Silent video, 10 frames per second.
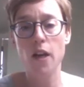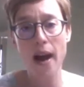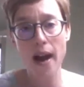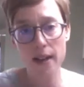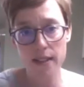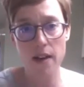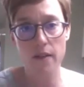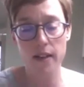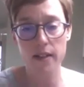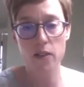back to her and
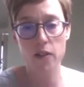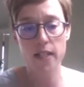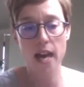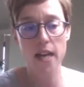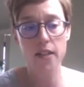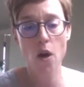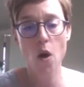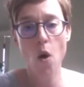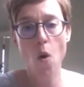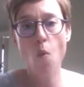I just sort of said,
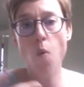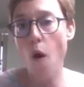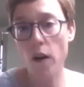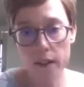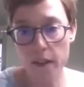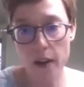what